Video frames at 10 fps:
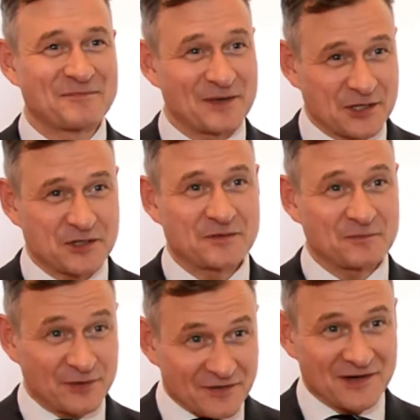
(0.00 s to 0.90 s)
big
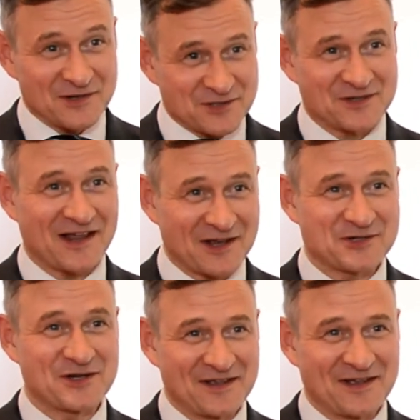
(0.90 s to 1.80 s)
privilege
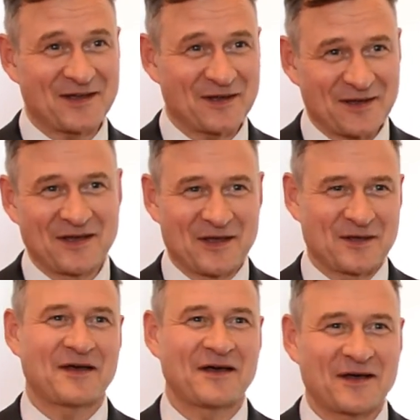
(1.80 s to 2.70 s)
actually uh,
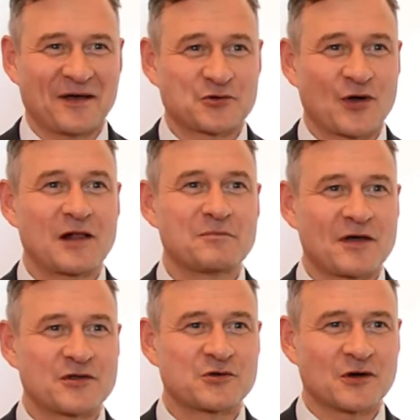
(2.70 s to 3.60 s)
uh, to help
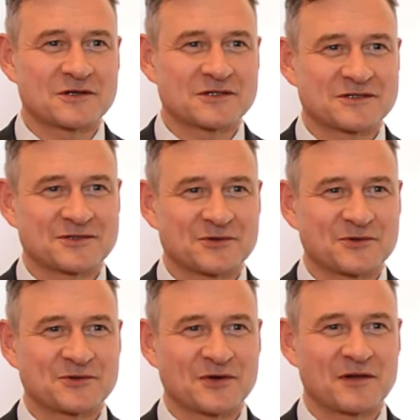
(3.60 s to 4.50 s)
other doctors,
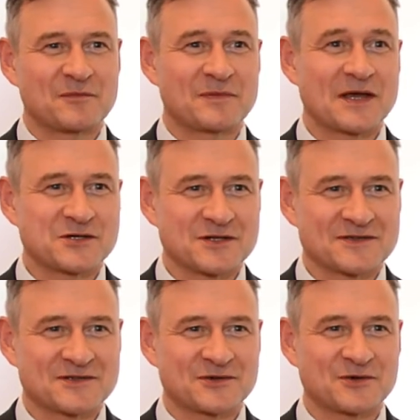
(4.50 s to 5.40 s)
to, to help
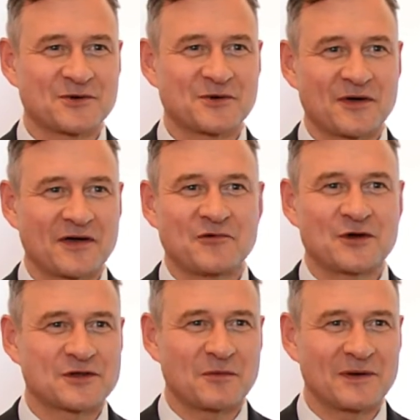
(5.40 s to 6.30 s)
patients, to
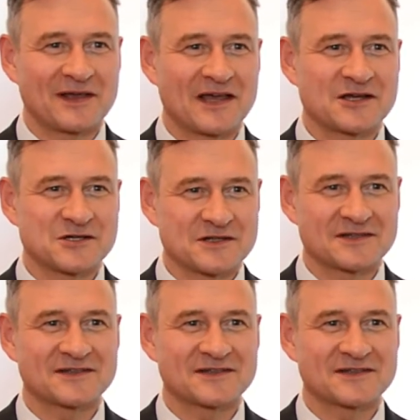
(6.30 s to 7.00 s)
avoid complications.